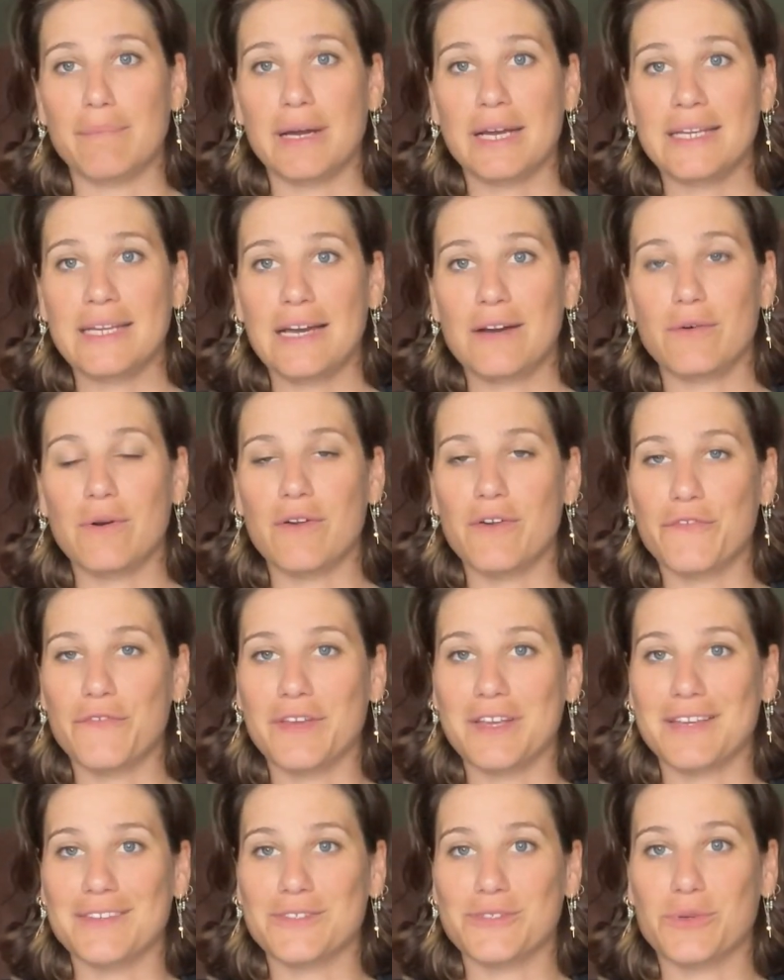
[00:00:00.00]
By now
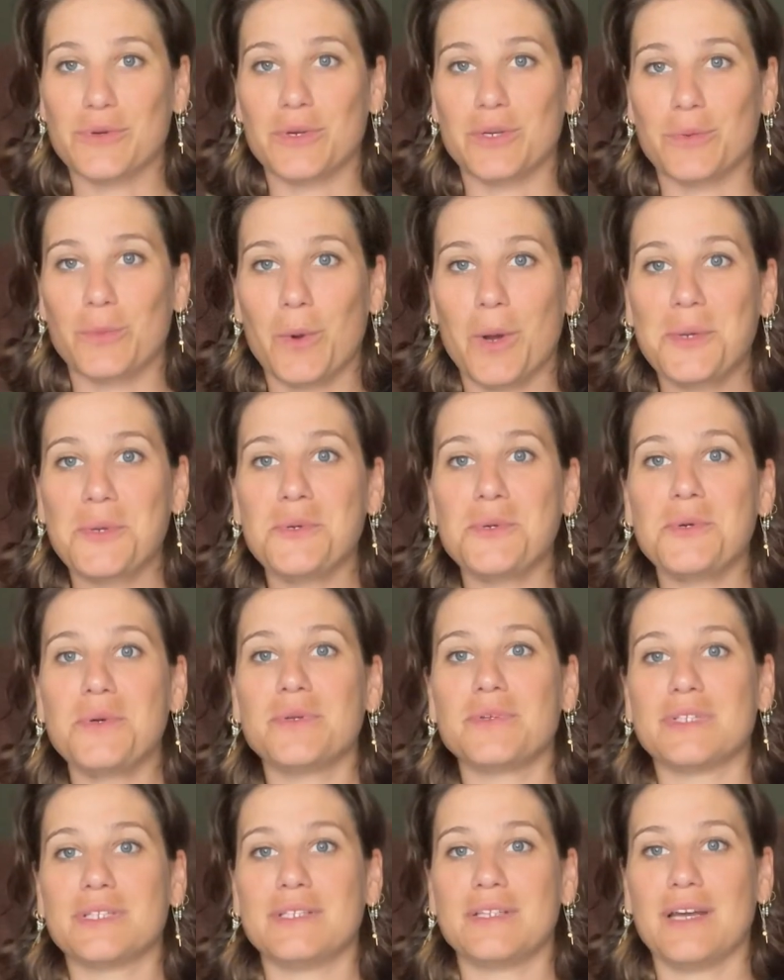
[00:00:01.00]
everything is going quite
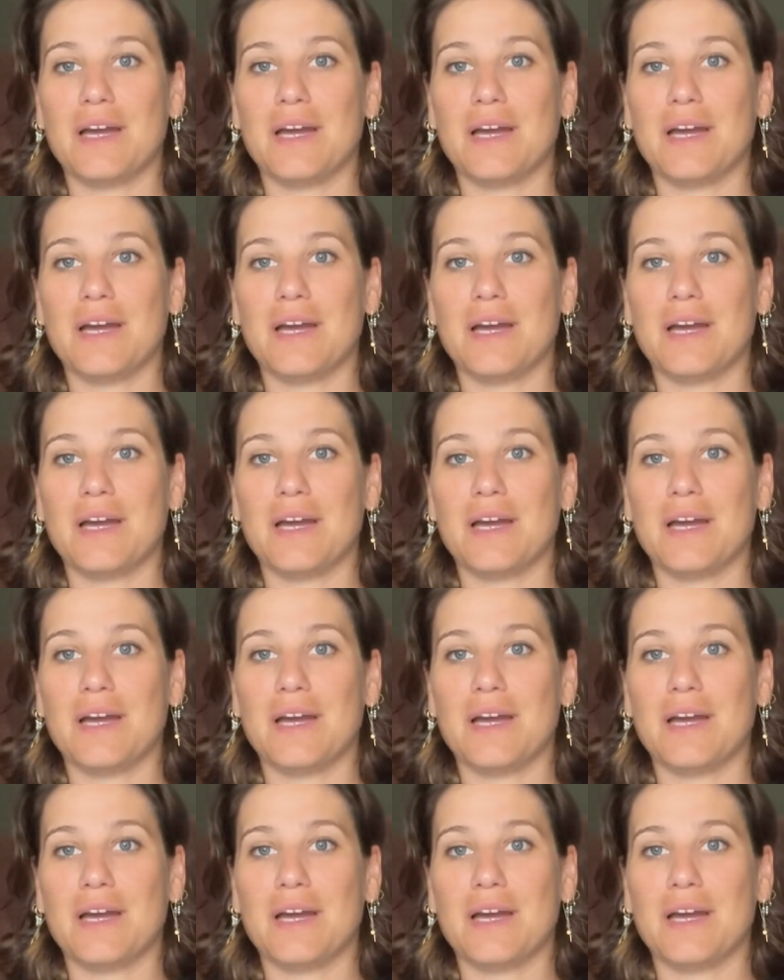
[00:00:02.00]
good.